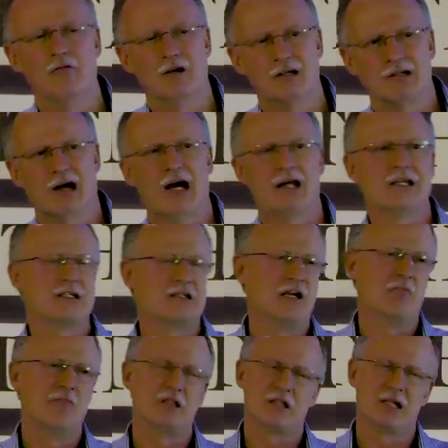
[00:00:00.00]
of what God has
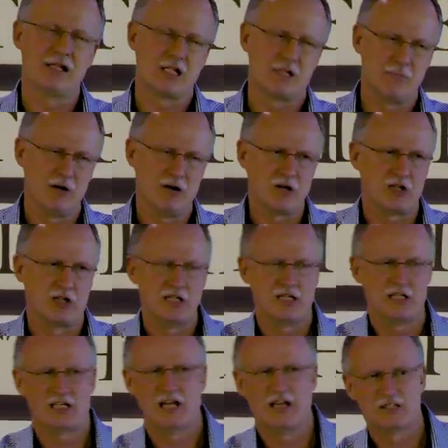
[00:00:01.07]
done with us spiritually. He
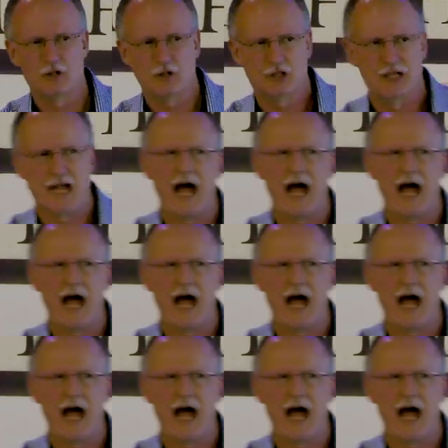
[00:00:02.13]
says, I took